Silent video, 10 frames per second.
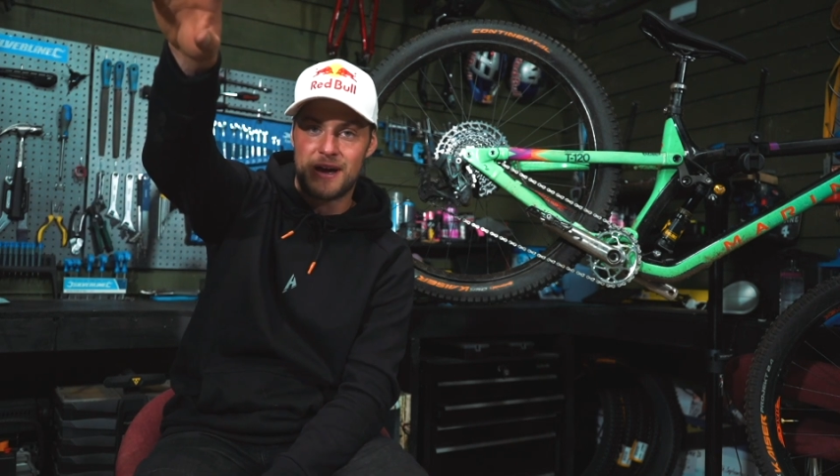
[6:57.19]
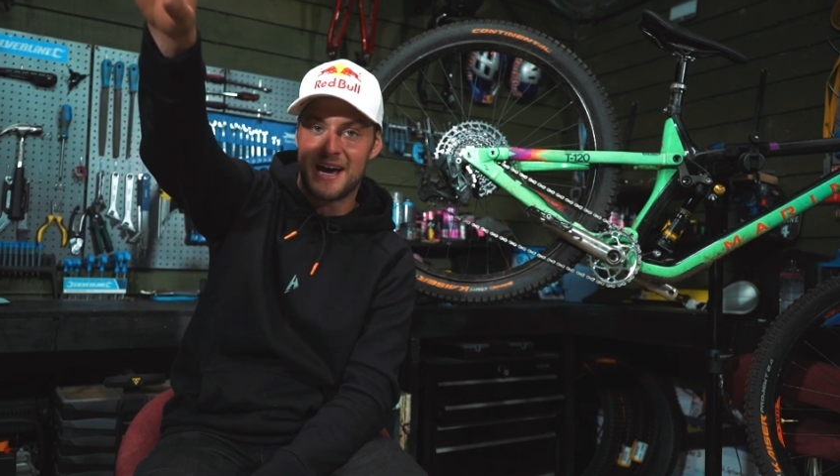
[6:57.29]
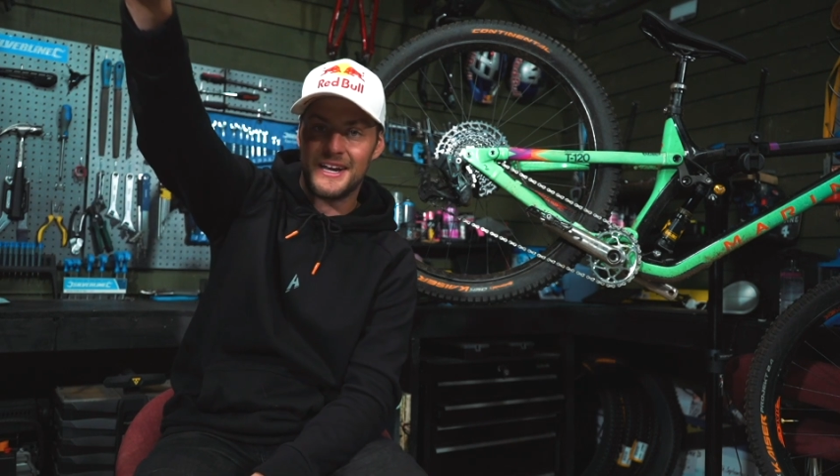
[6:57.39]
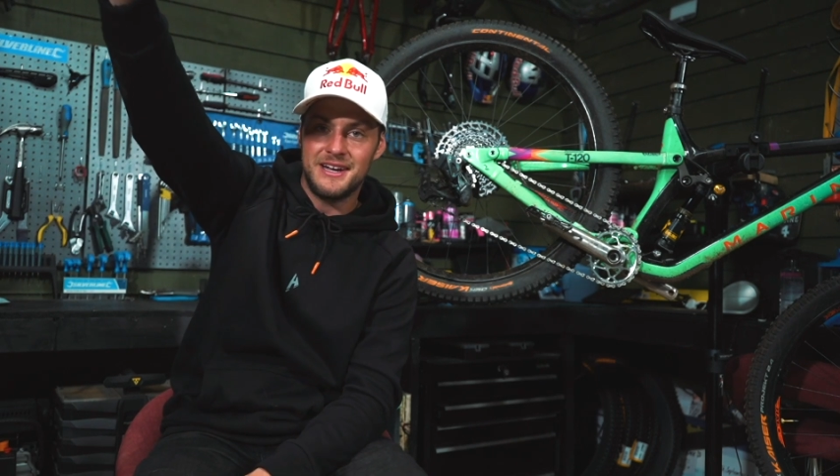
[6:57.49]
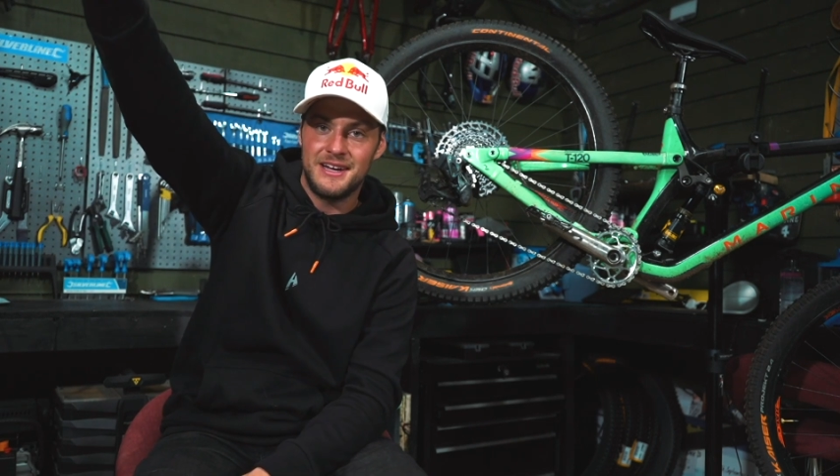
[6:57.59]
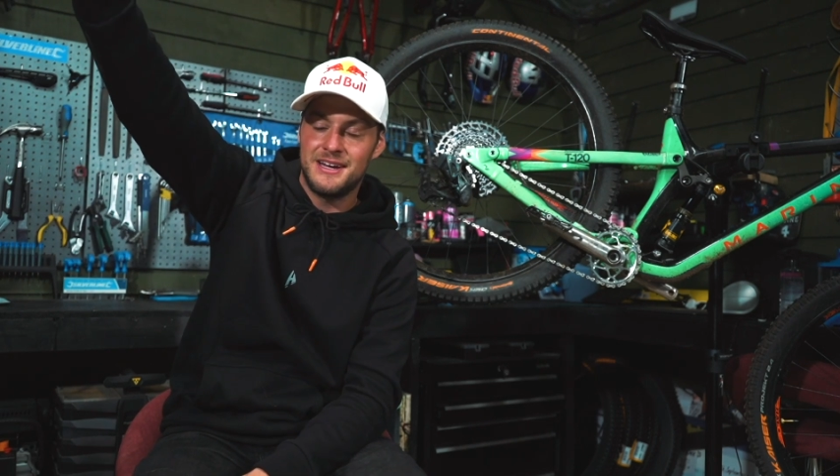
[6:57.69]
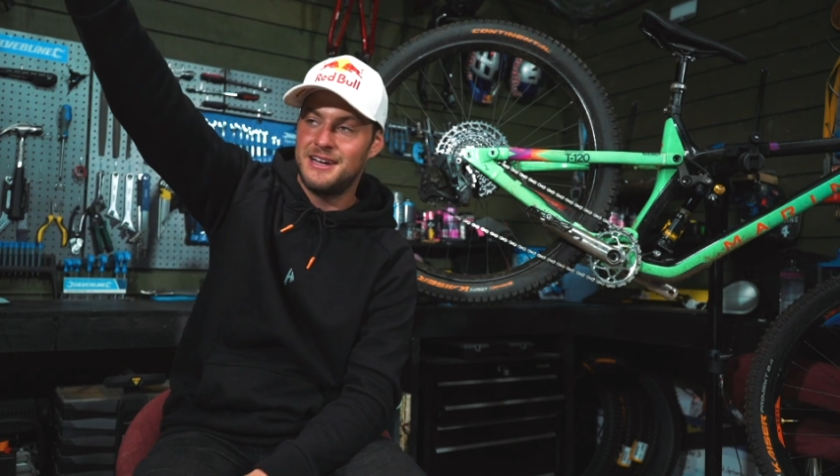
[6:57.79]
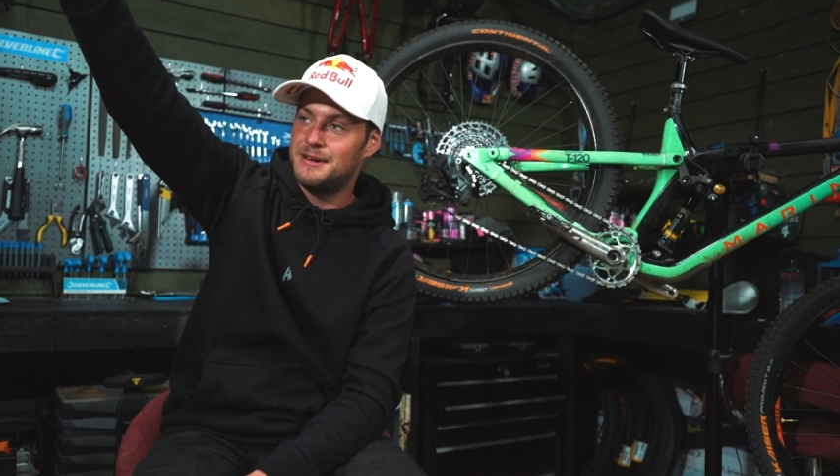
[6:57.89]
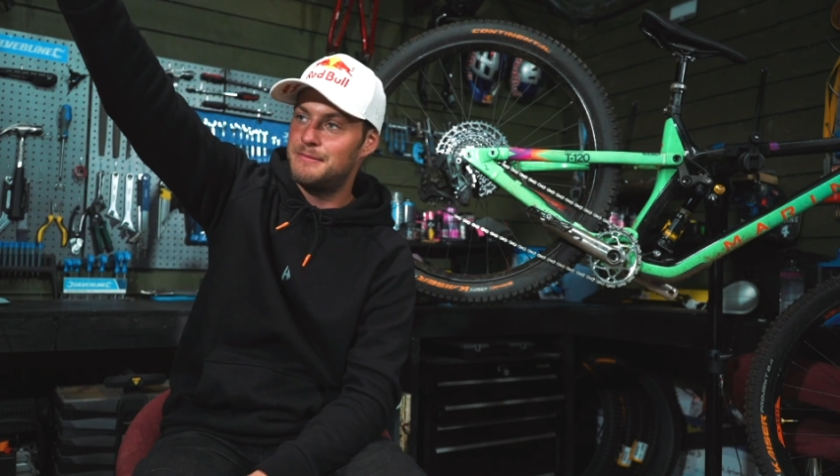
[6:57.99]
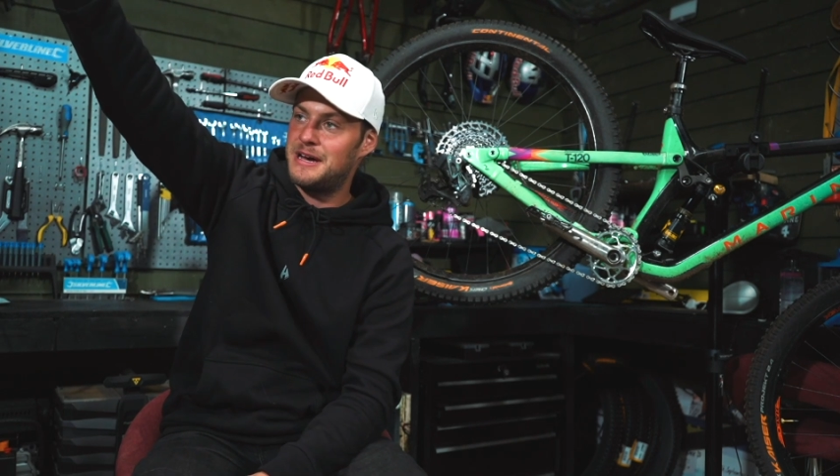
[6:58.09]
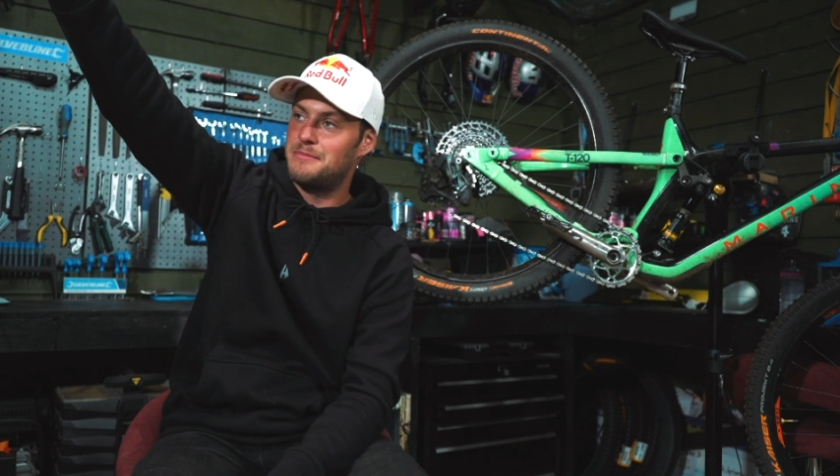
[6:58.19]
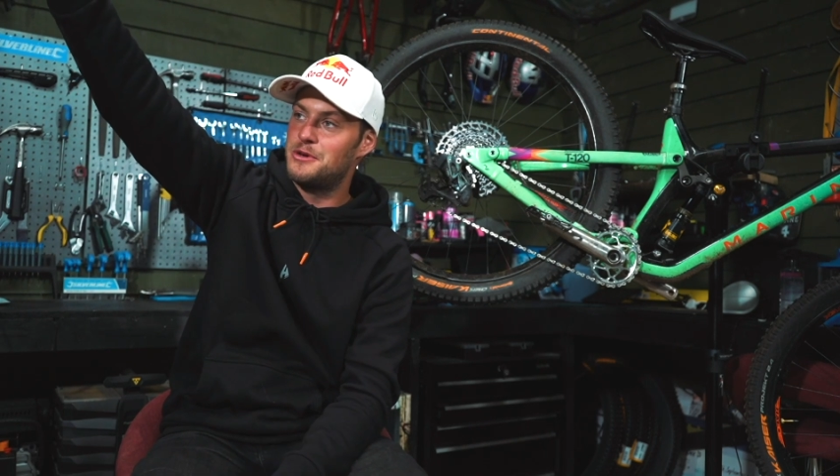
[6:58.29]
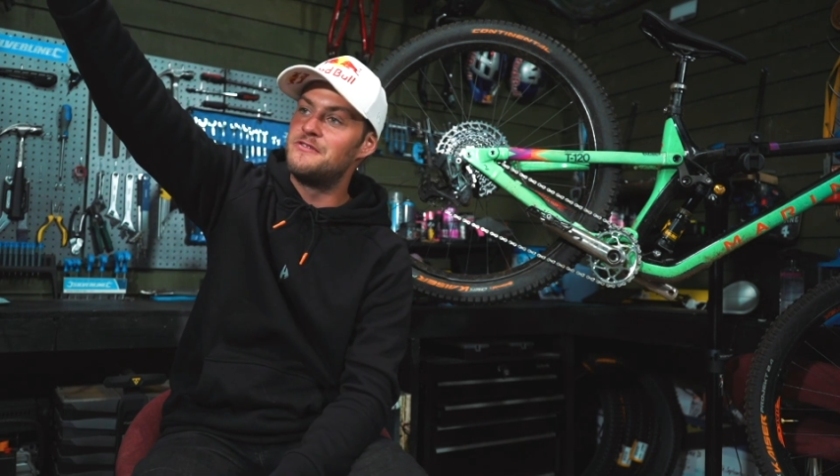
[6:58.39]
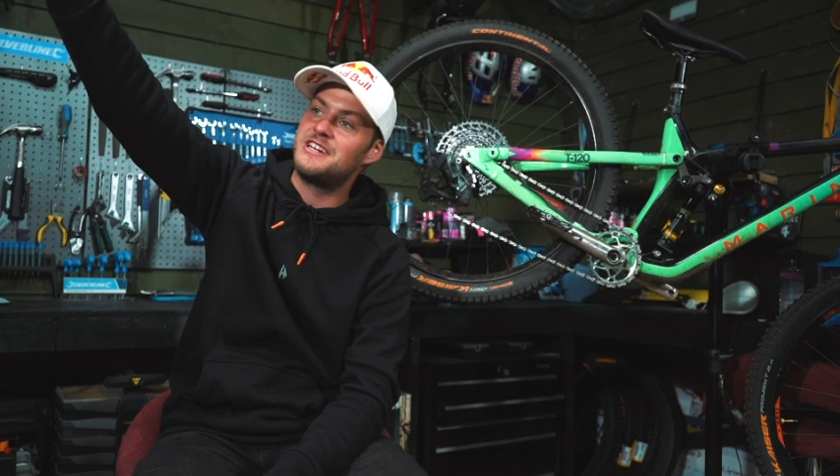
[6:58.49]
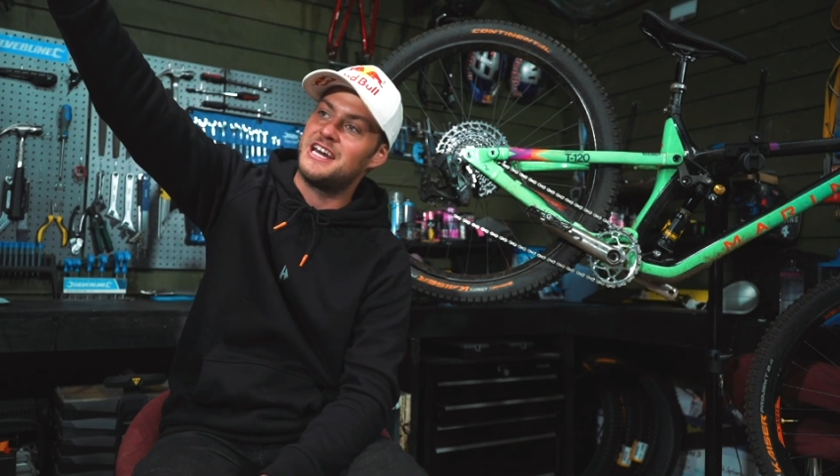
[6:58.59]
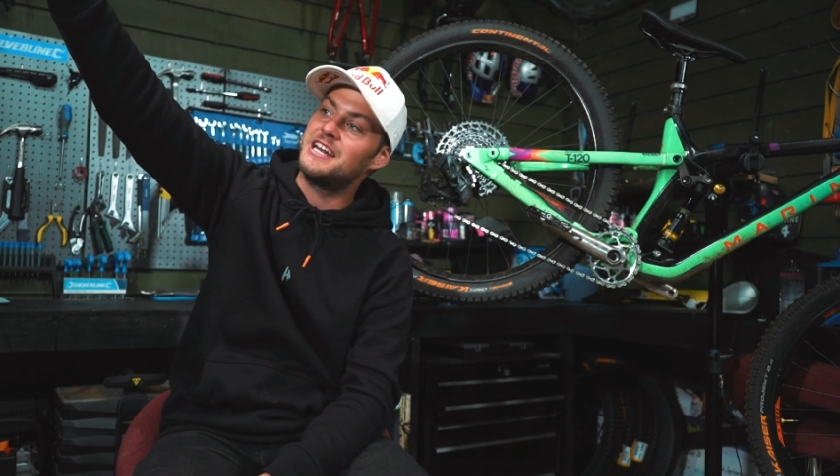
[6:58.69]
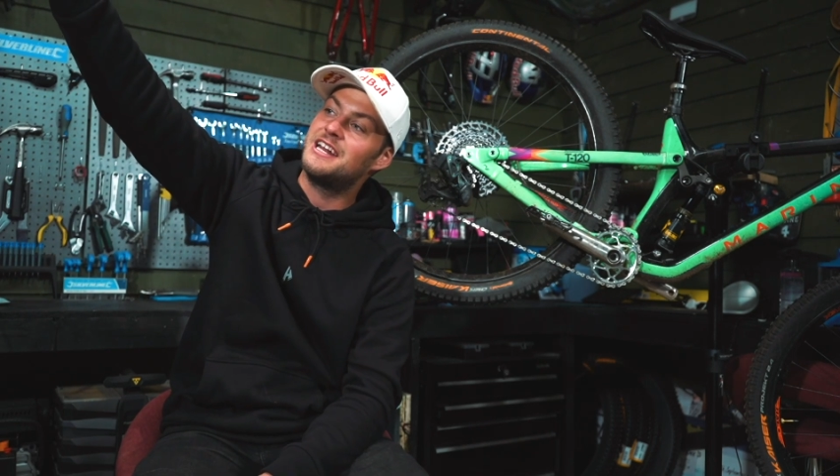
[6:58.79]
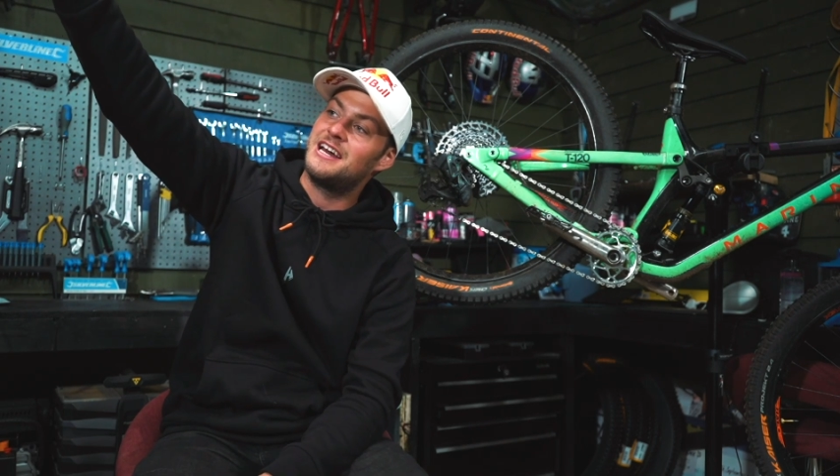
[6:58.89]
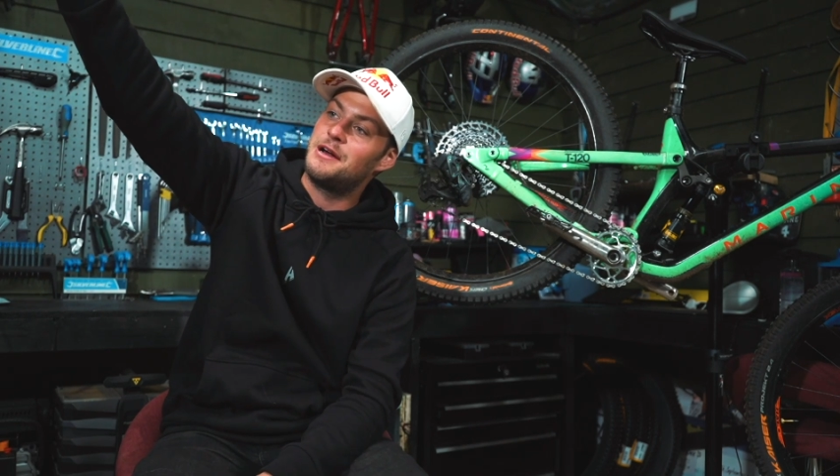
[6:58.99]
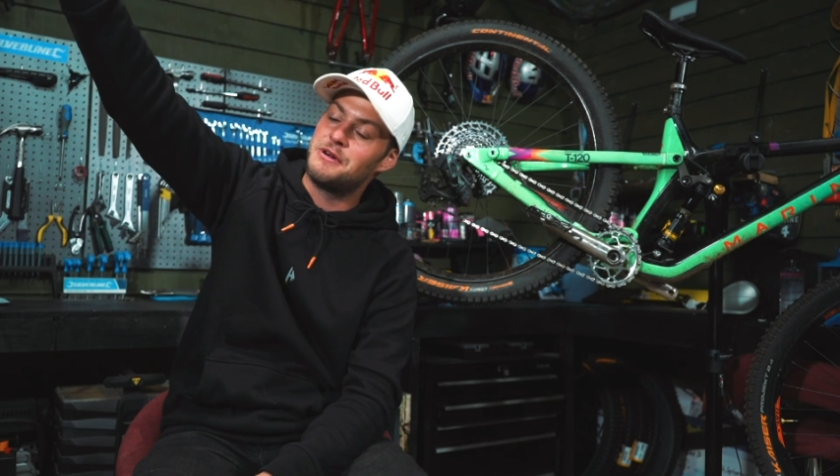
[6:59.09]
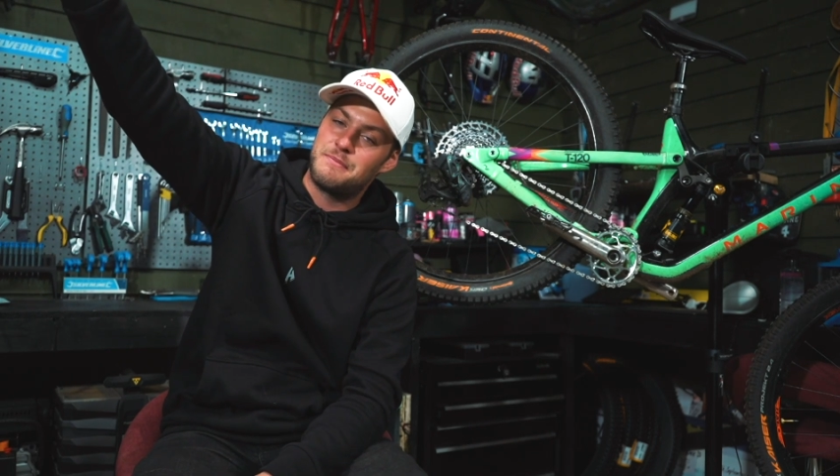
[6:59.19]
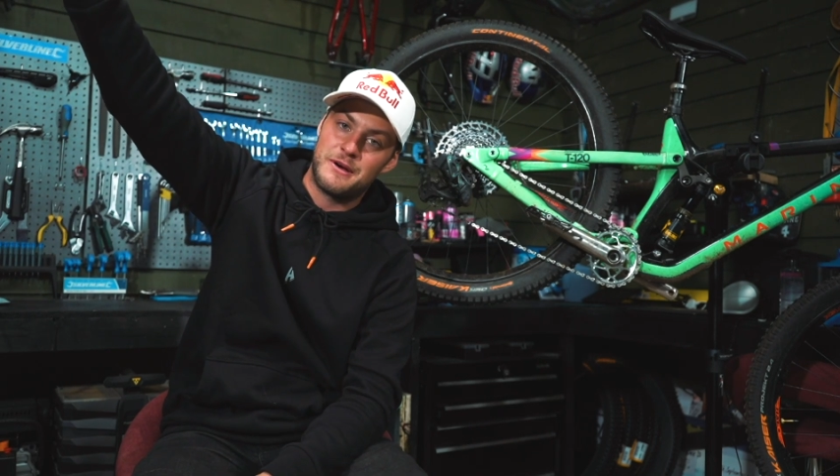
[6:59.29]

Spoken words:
Ben moved in, and we